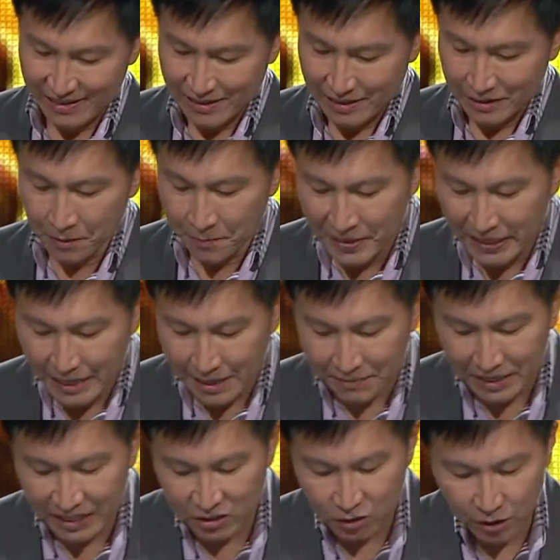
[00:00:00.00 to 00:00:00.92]
You become
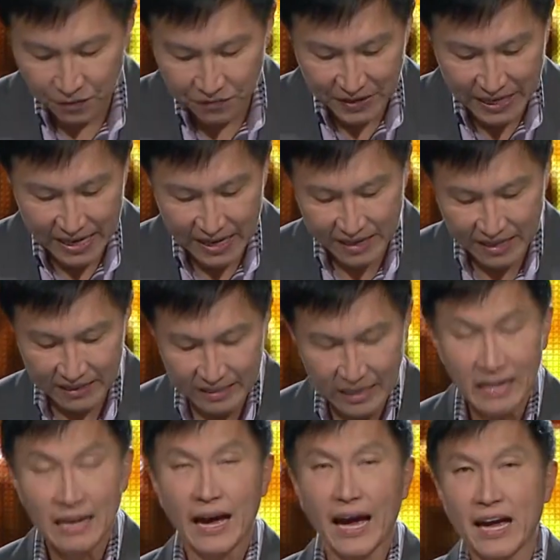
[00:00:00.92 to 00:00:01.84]
introverted.
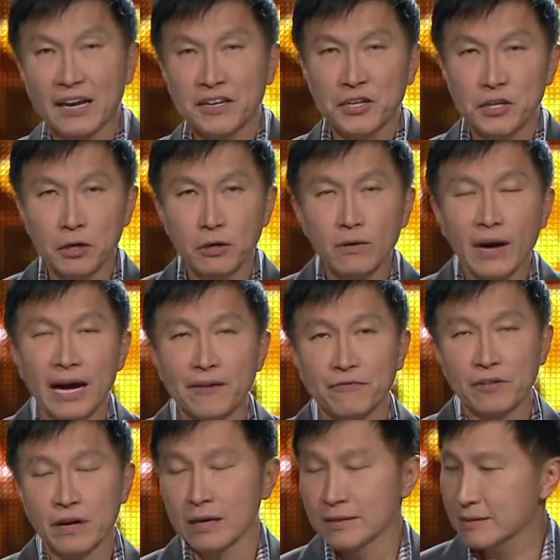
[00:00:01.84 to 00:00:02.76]
And you
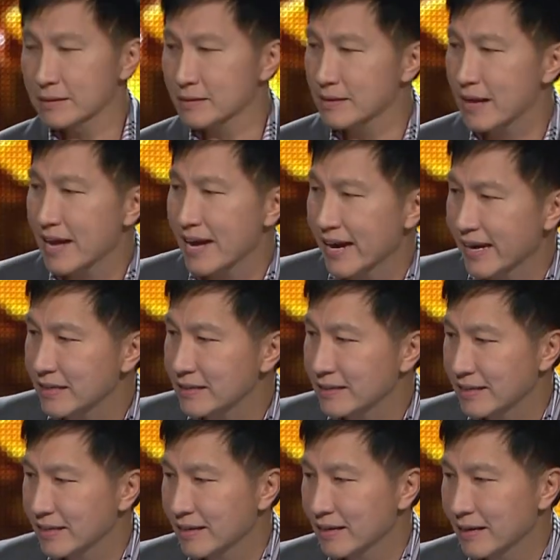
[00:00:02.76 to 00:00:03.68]
have consigned
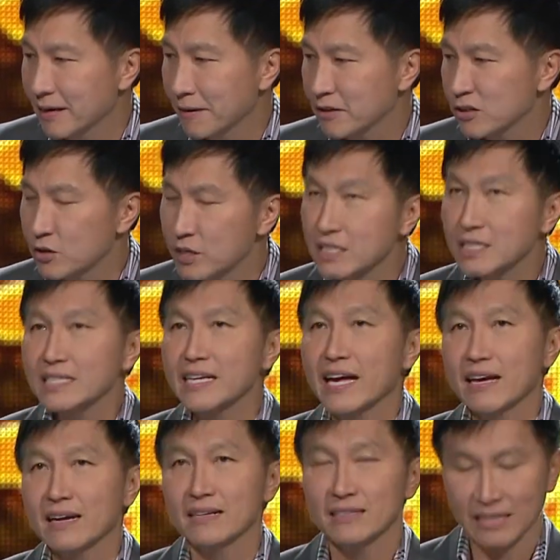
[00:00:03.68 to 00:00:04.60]

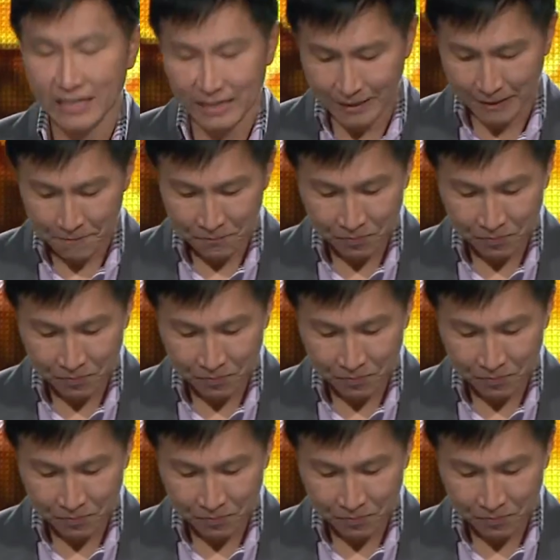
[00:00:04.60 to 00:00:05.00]
Christianity